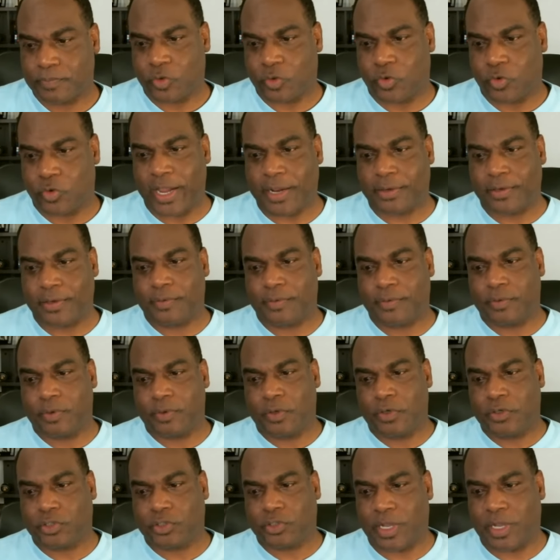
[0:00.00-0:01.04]
right?
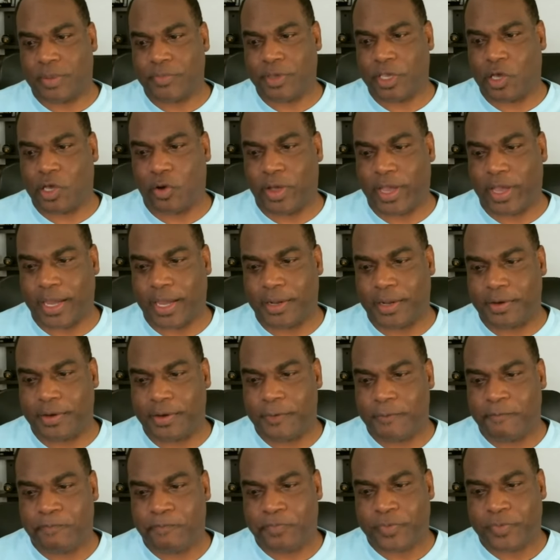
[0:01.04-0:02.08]
So let me go ahead
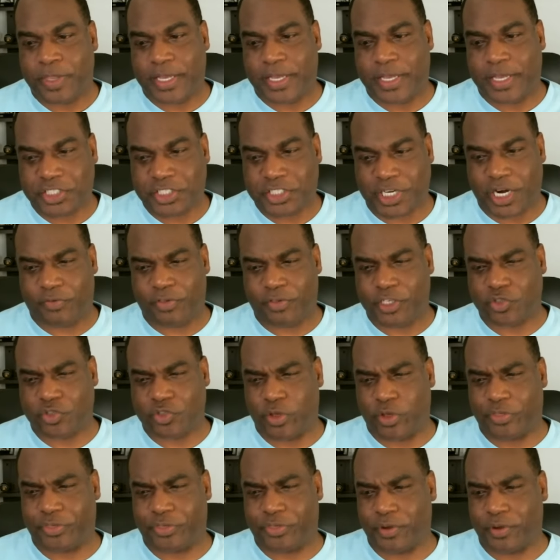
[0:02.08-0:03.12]
and share this
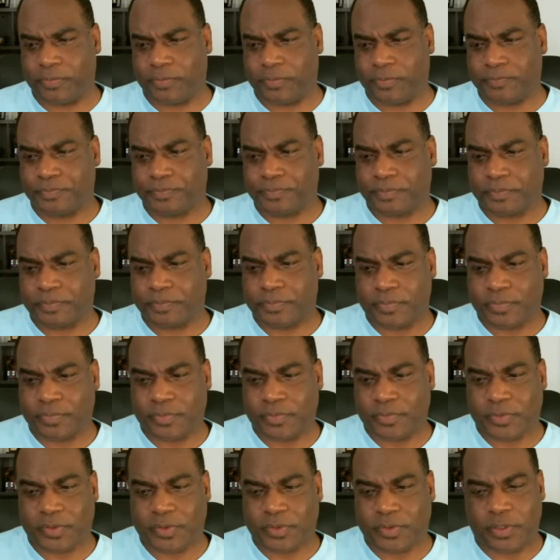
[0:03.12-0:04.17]
with you.
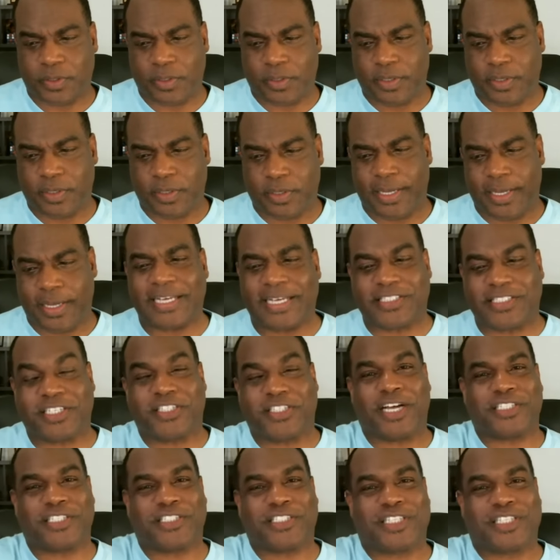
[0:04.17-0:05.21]
Yes, it
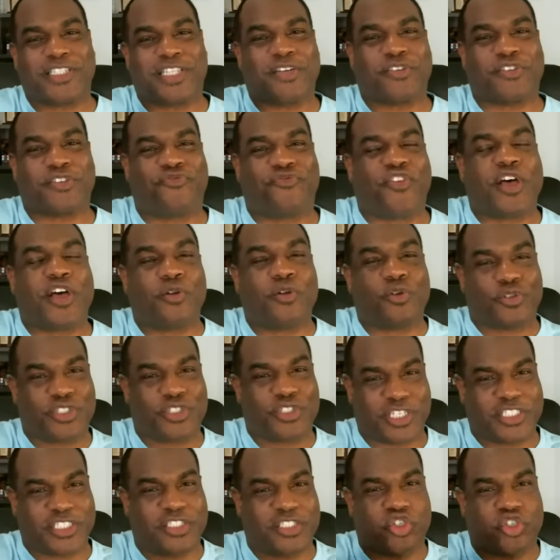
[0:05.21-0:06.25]
does. This funnel
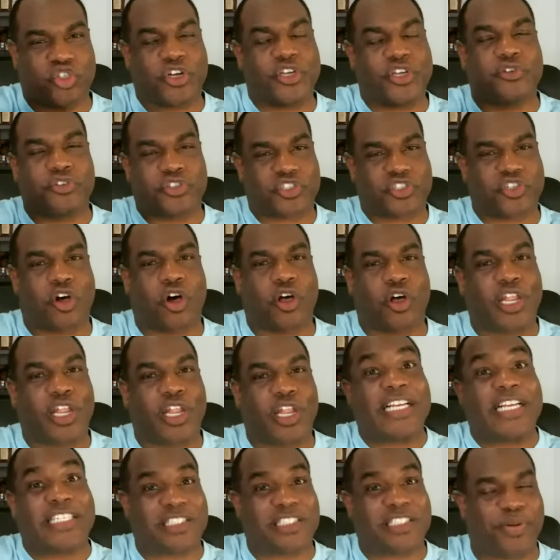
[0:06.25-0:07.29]
tree you saw
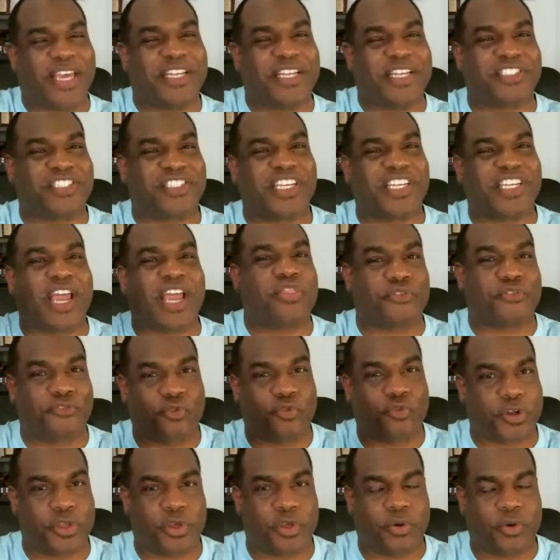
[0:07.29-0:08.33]
links the pages together
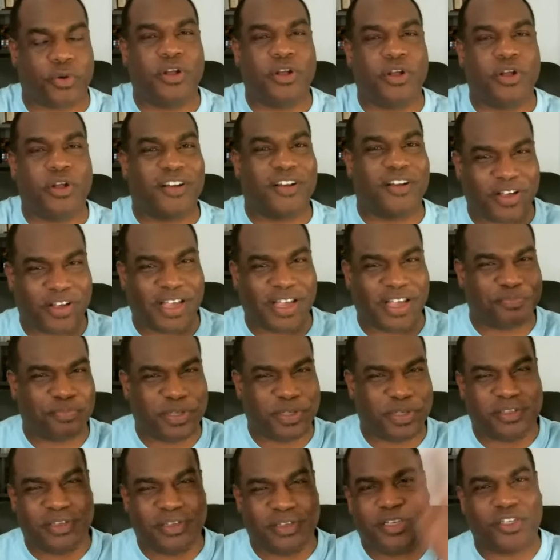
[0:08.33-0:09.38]
for you, okay?
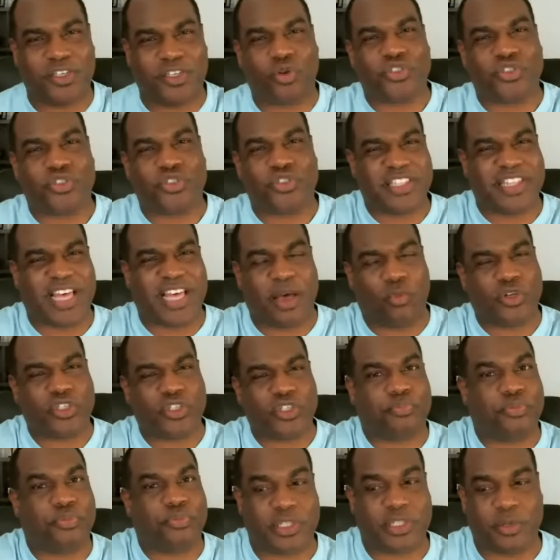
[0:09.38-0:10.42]
But you'll see that when
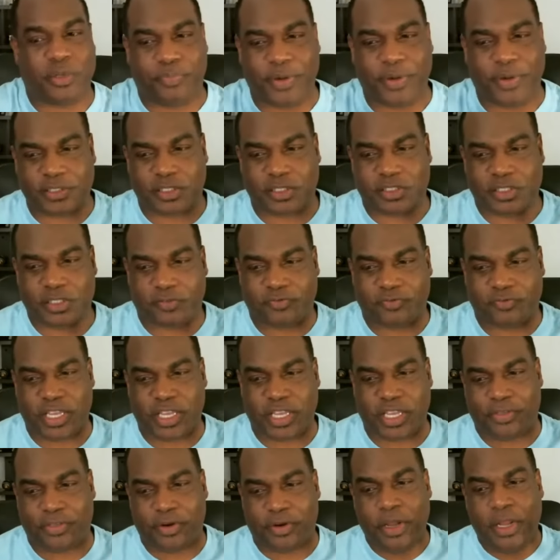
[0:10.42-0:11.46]
you're putting the pages and stuff
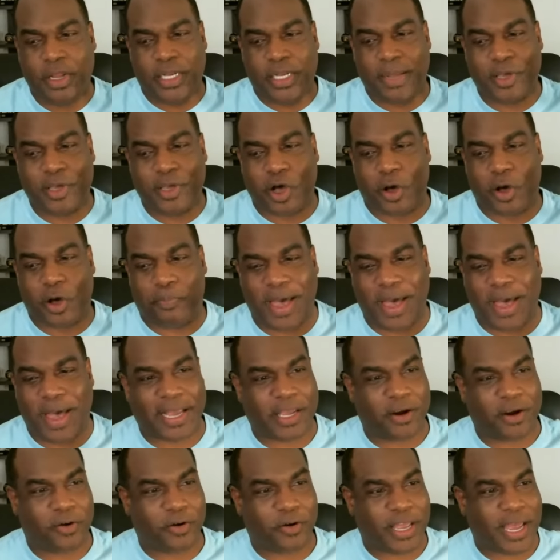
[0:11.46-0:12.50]
together. Let me go back
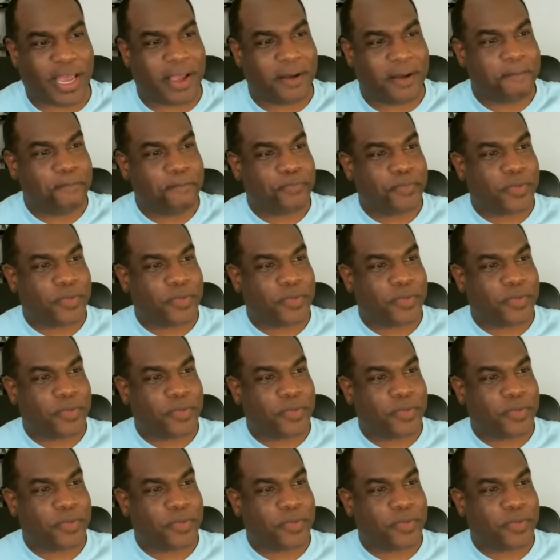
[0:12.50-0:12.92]
here, okay?